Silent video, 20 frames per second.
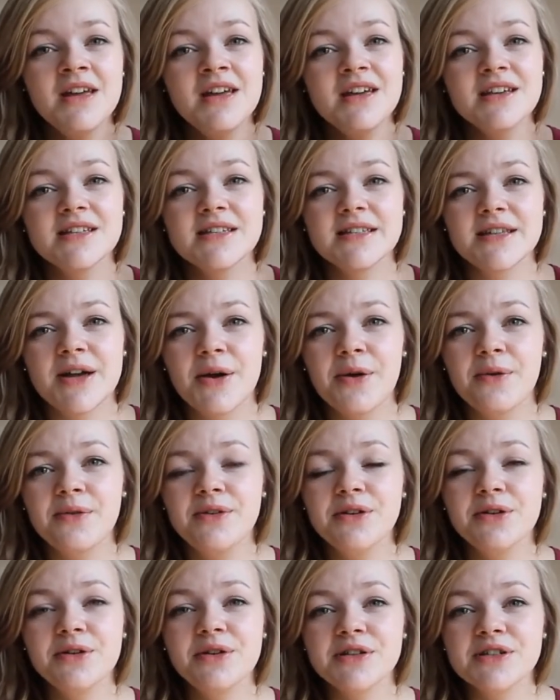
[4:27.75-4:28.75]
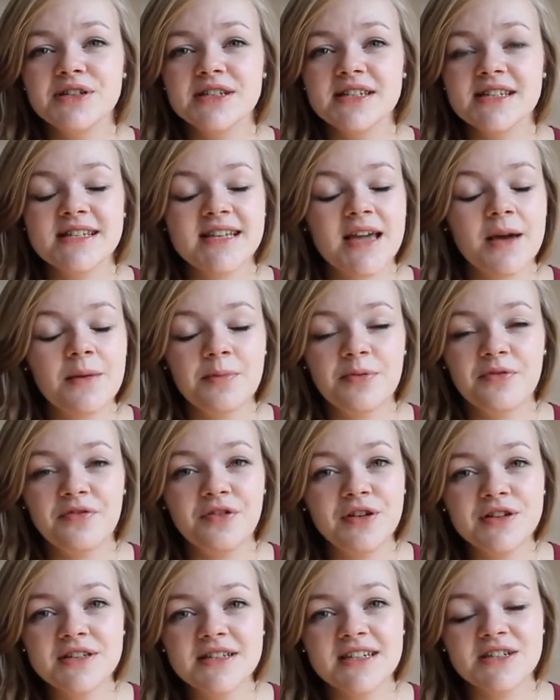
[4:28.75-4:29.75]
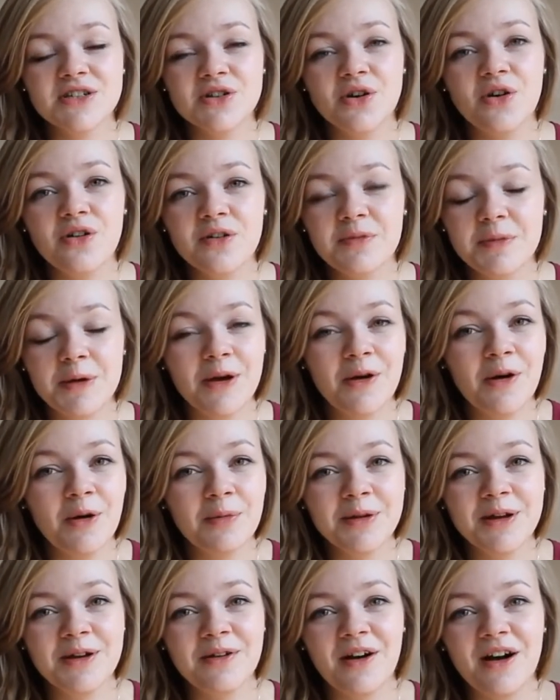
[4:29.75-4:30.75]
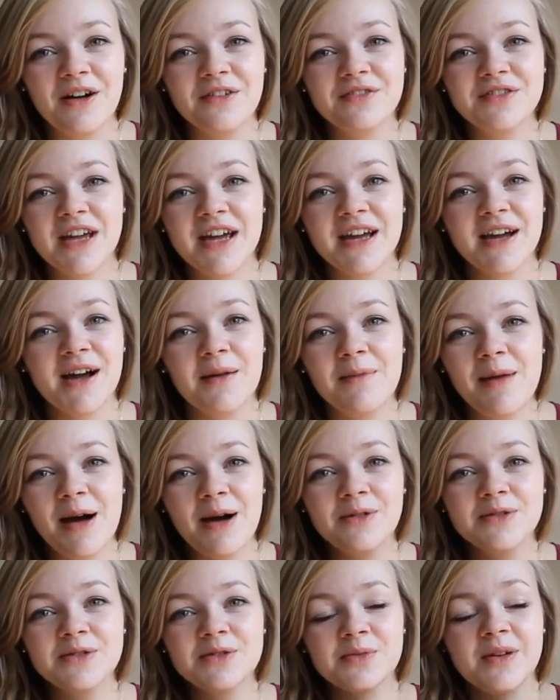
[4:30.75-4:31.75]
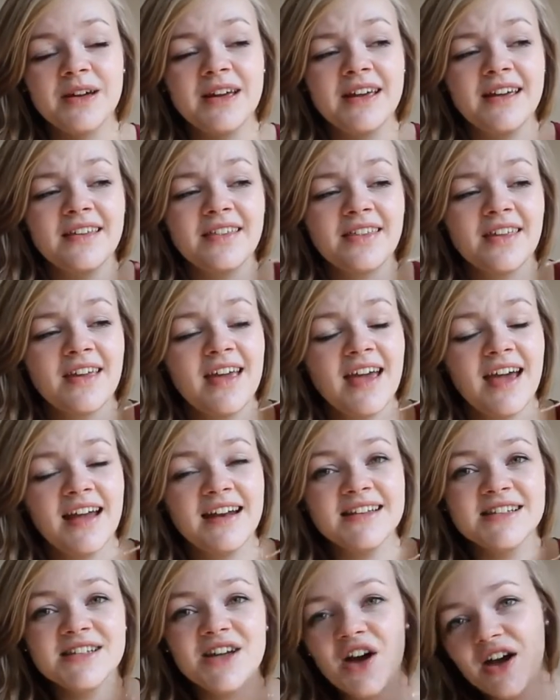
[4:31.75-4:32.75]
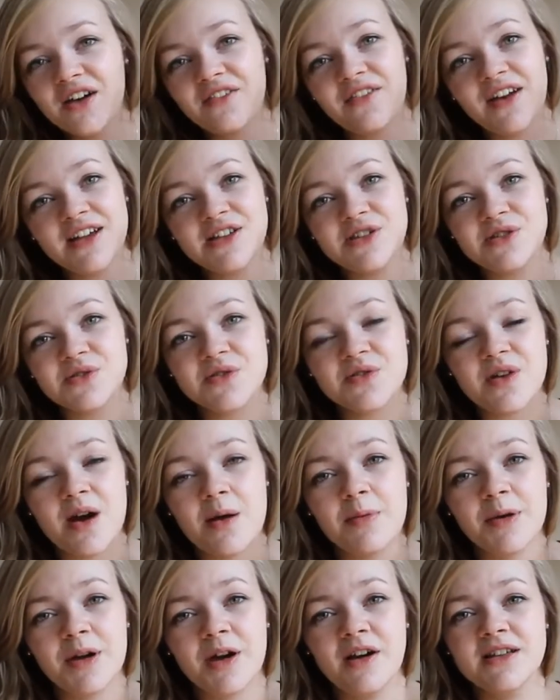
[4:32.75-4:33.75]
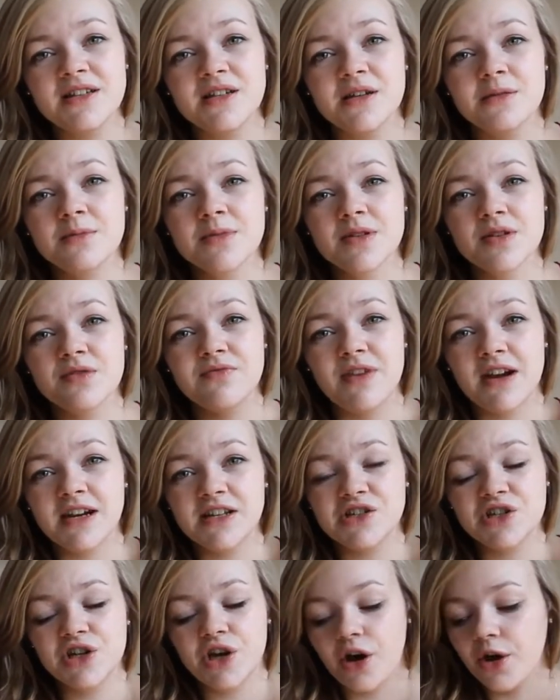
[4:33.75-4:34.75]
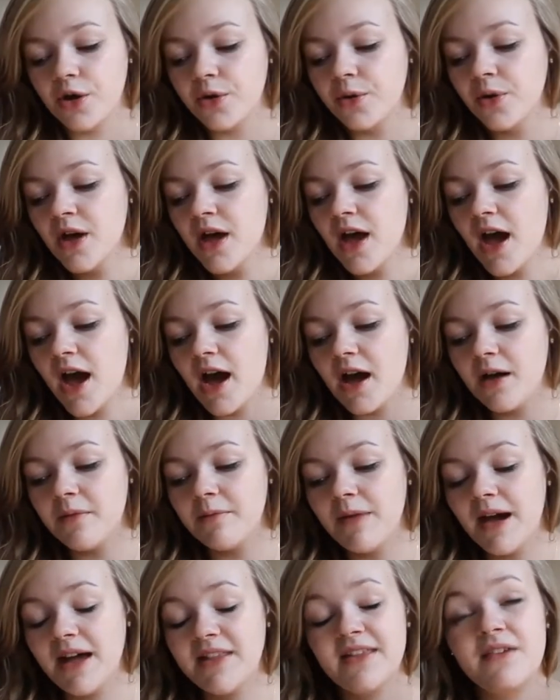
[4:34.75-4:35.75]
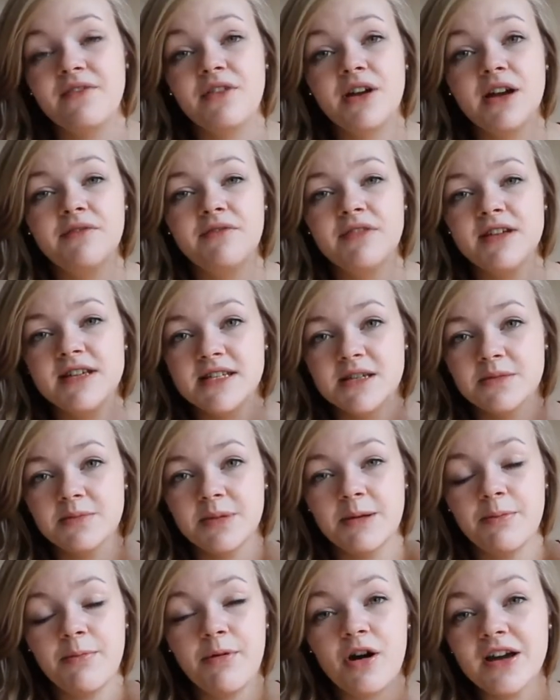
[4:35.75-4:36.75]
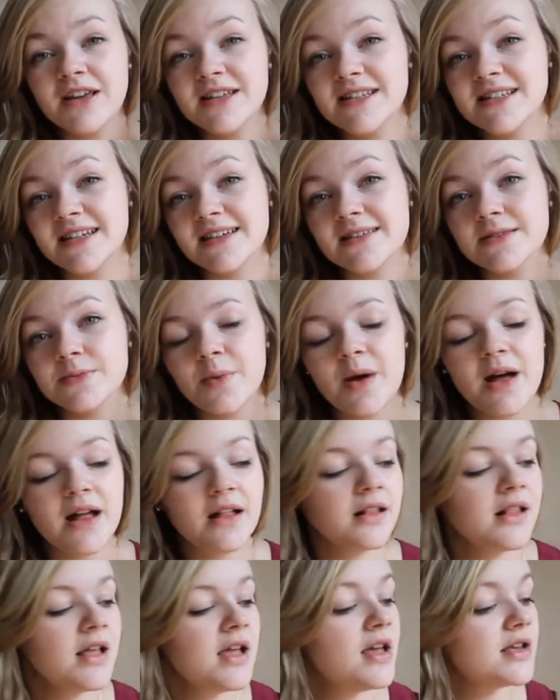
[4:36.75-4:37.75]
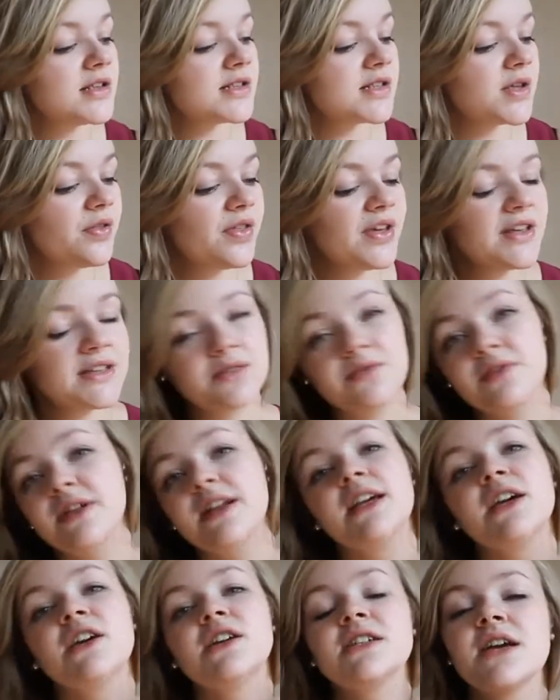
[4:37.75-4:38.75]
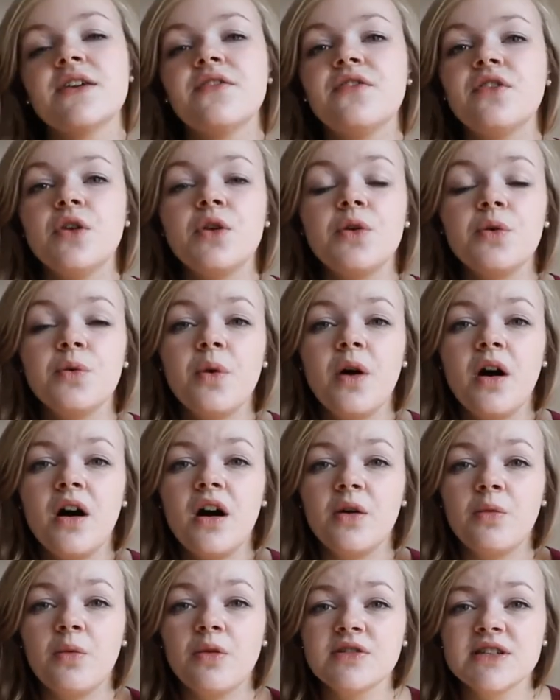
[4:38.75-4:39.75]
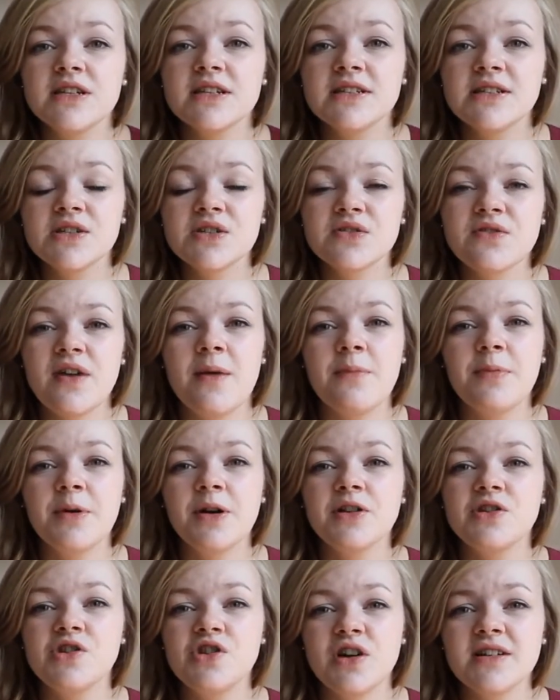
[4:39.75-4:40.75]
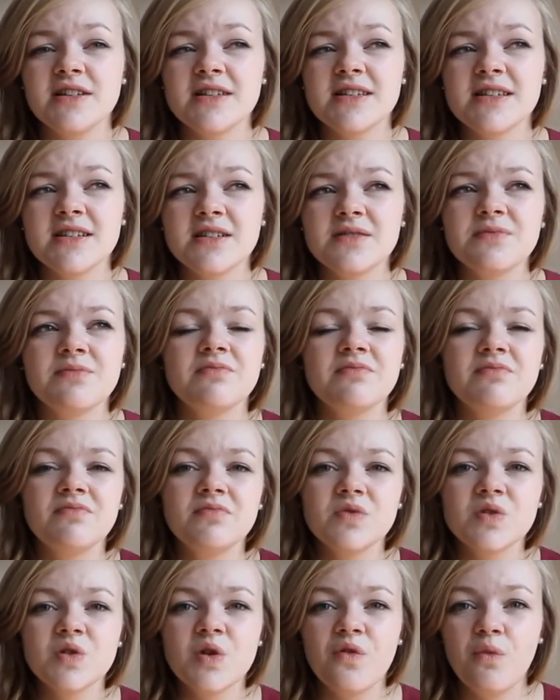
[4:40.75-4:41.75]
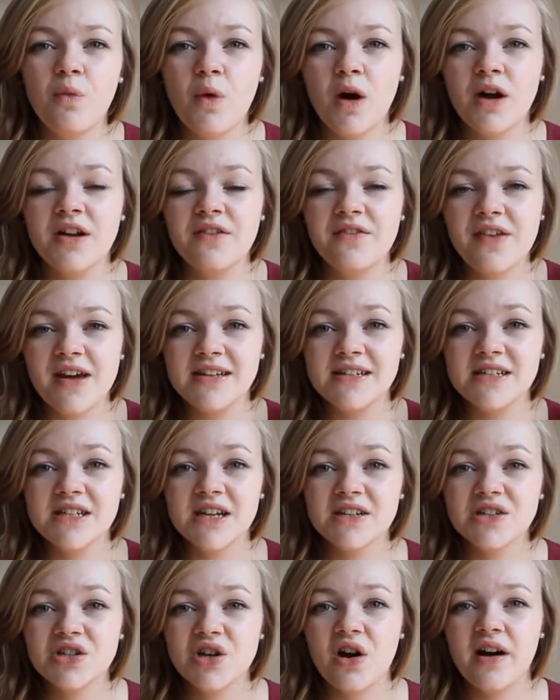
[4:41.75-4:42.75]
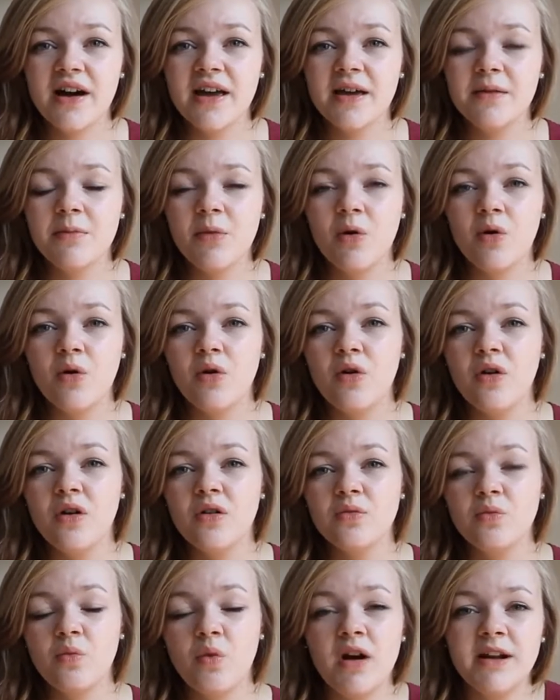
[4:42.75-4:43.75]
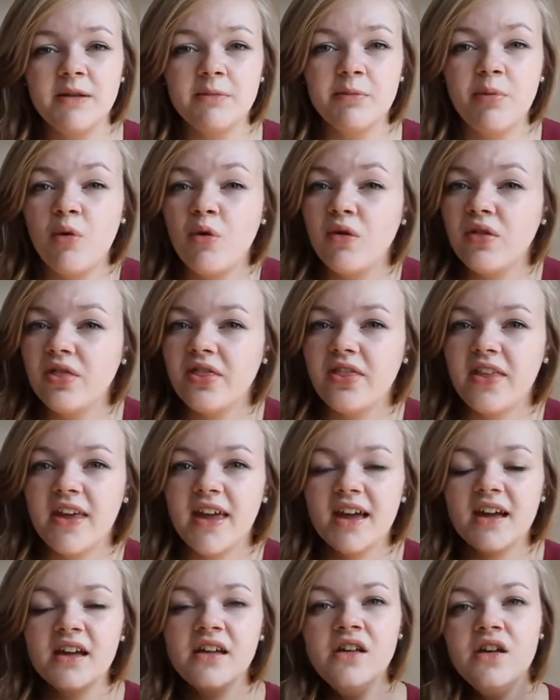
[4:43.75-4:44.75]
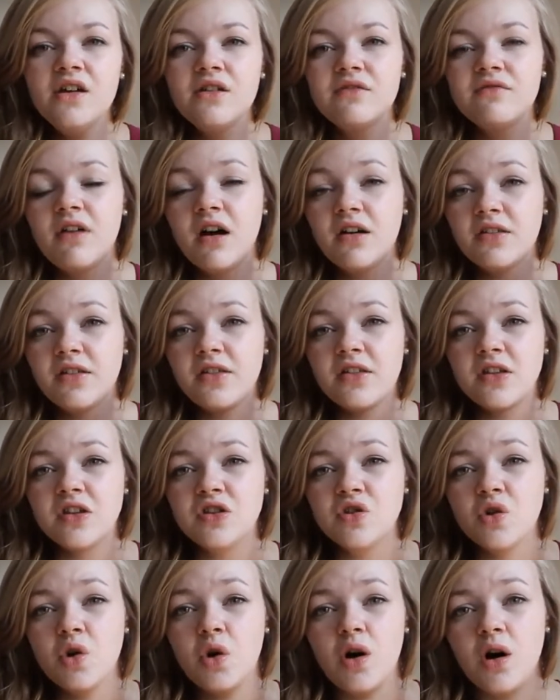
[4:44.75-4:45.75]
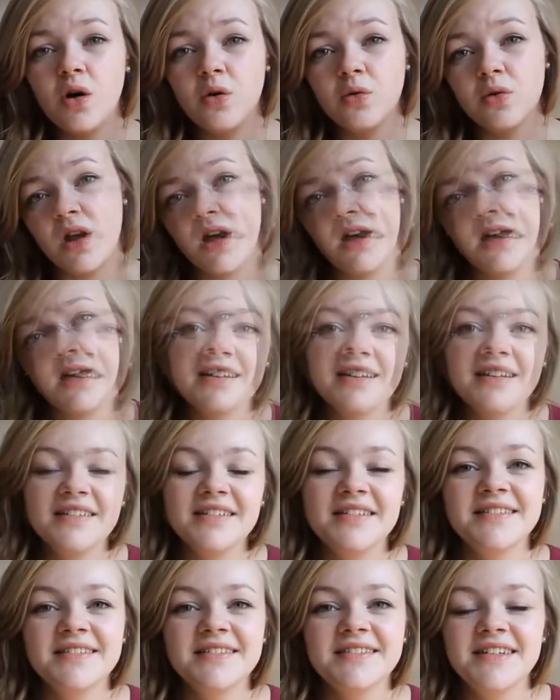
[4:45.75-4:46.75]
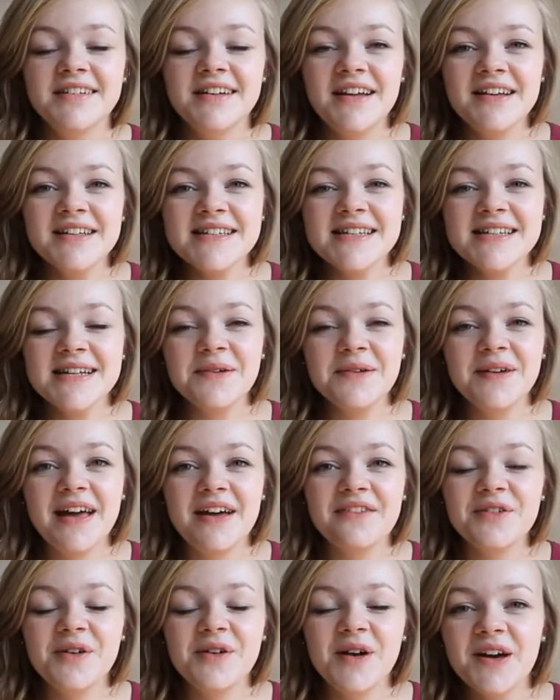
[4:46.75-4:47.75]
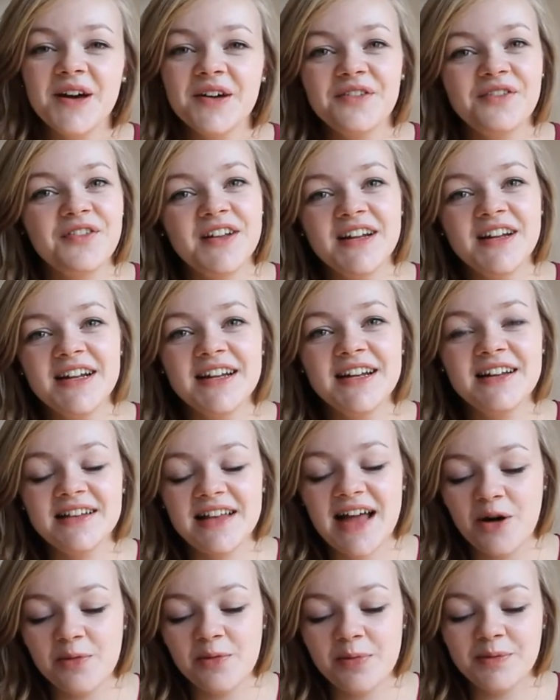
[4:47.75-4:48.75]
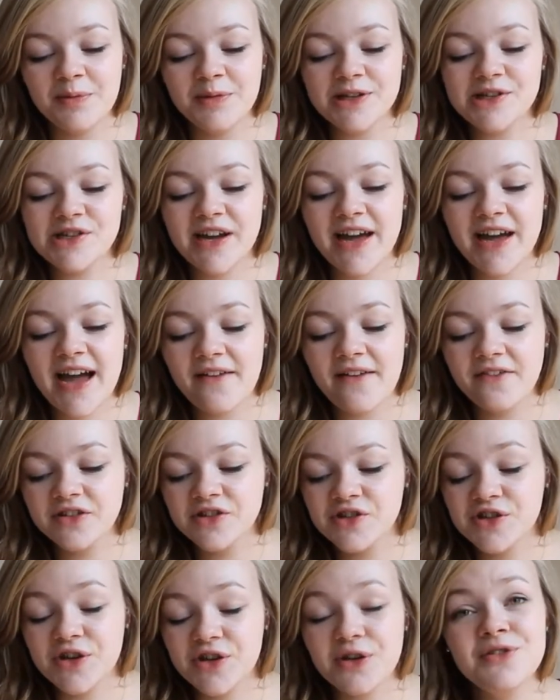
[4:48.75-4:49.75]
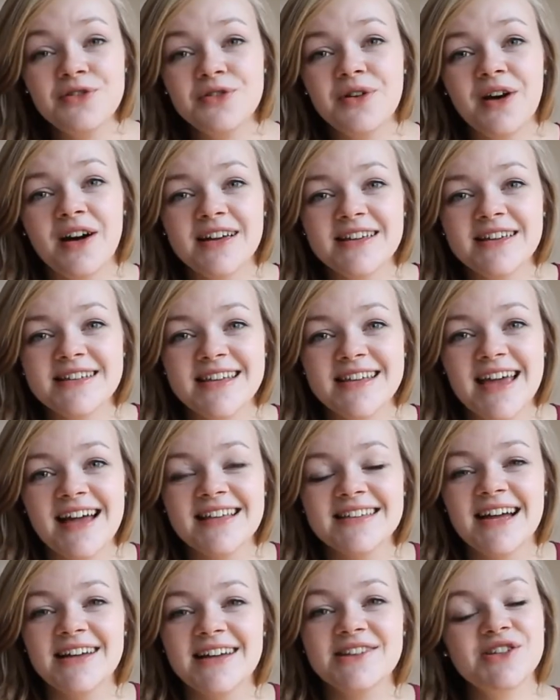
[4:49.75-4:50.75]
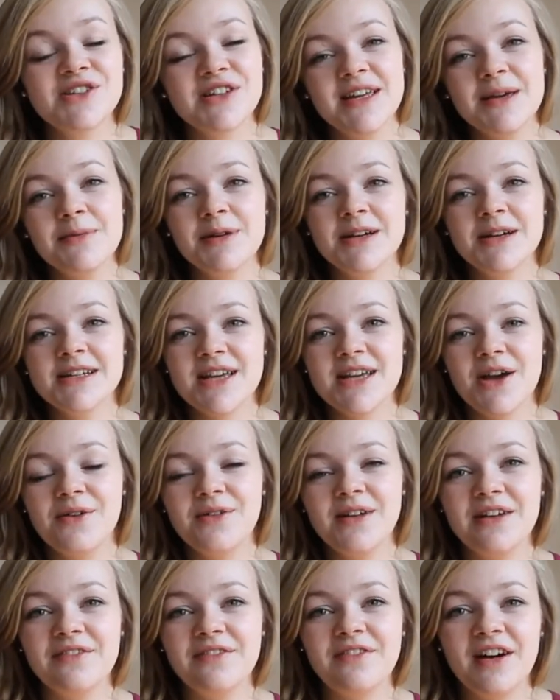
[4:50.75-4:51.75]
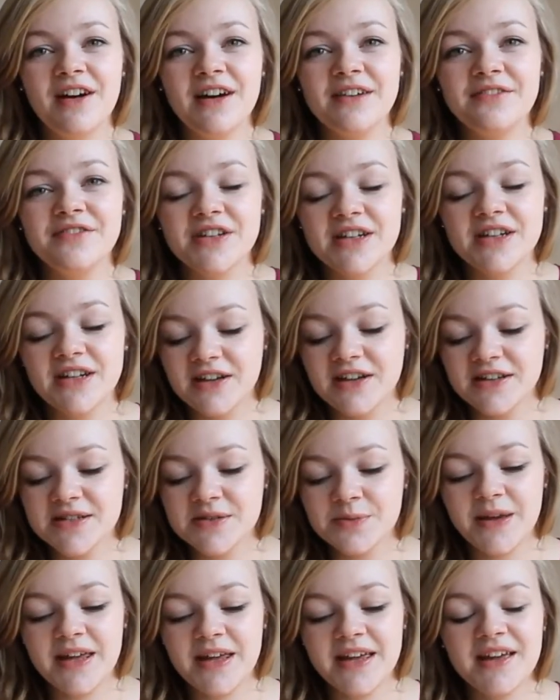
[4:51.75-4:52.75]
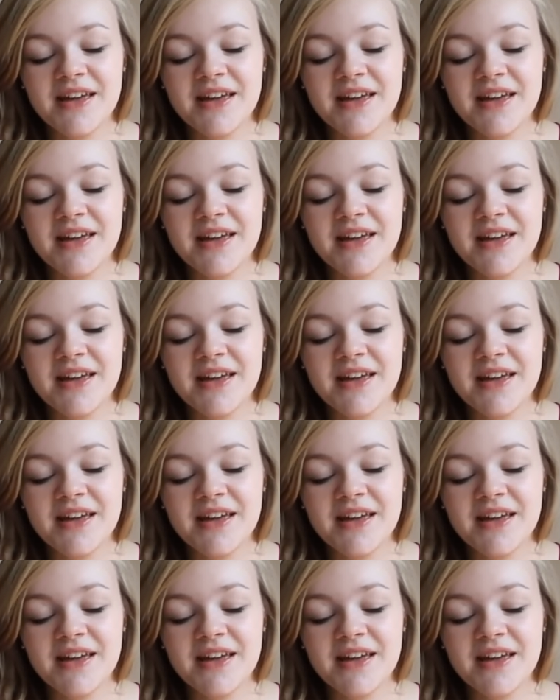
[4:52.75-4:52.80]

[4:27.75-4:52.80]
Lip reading: So you could step foot into HobbyCraft and come out with an entire range of scrapbook items ready to go. And they're really reasonably priced as well. So these are really good if you are wanting to scrapbook just sort of one event at a time or one important thing rather than your whole life. Lastly, we have quite a funny little album which I haven't shown you guys yet actually because it only arrived last week,